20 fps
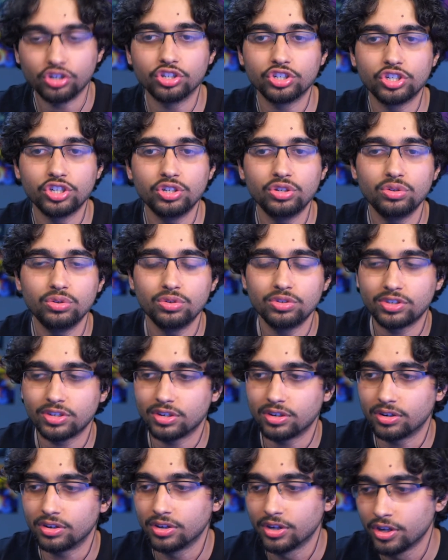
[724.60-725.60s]
shoes
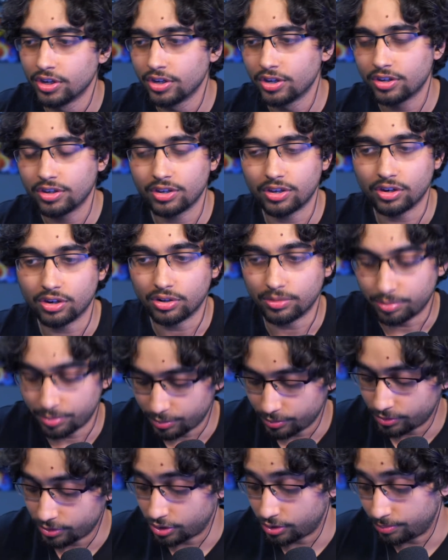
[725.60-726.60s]
and,
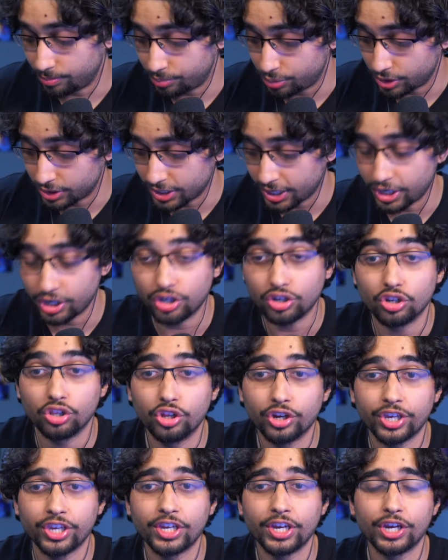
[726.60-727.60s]
pretend you're
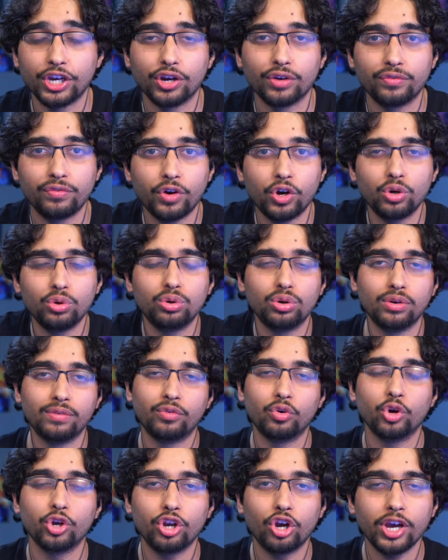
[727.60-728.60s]
looking at your phone to
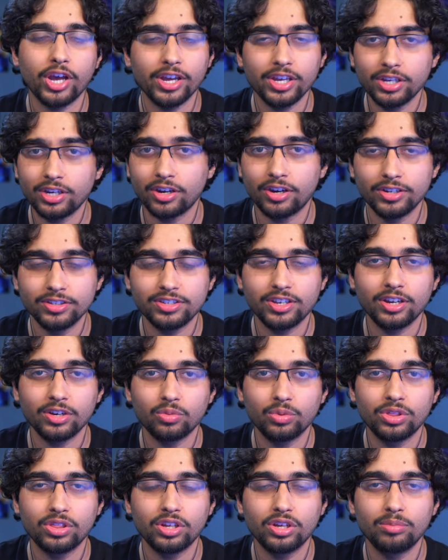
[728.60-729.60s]
avoid eye contact
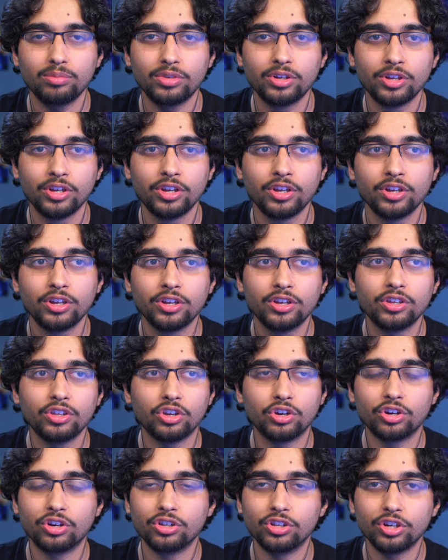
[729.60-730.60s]
with them. You're
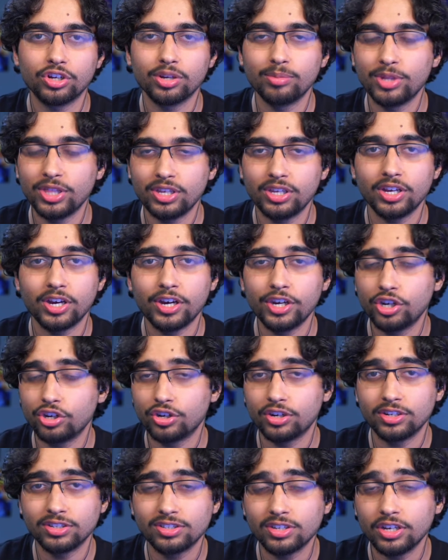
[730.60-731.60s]
going to look them in the eye and you're going
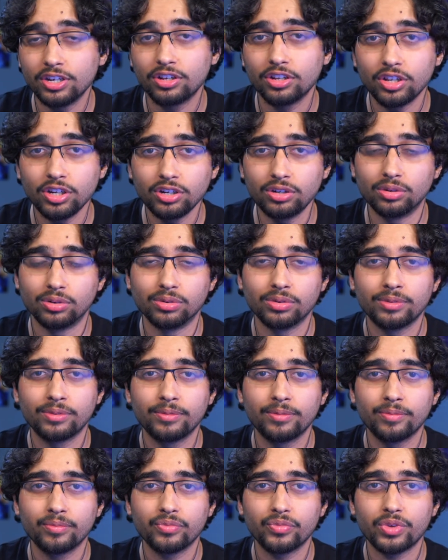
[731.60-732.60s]
to say hello.
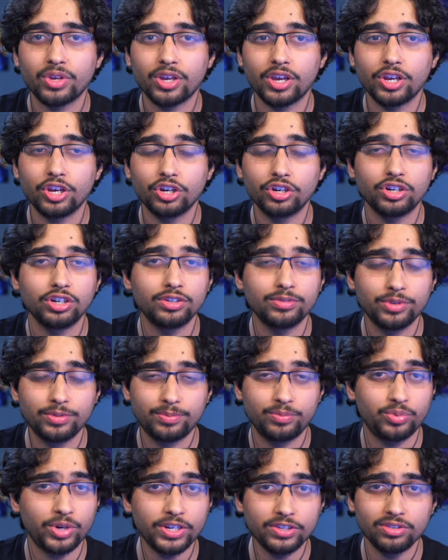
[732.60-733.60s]
And you're going to
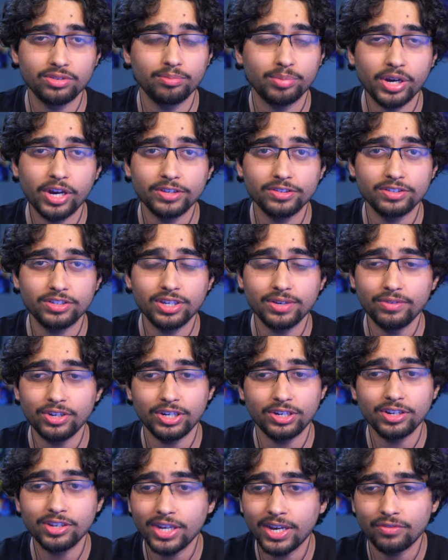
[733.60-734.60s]
spread some positivity. It
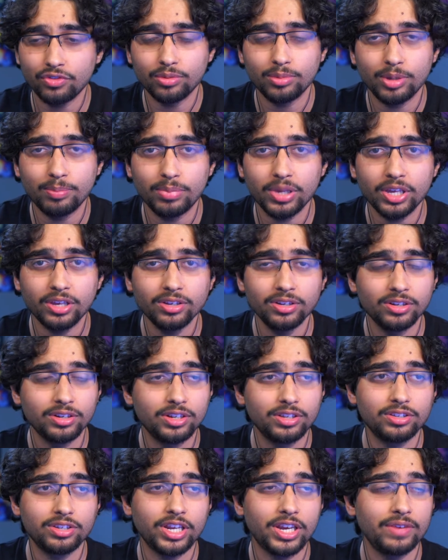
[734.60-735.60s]
doesn't have to be big. It
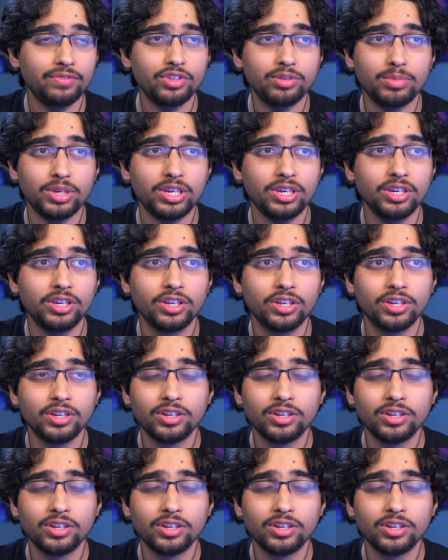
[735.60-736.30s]
doesn't have to be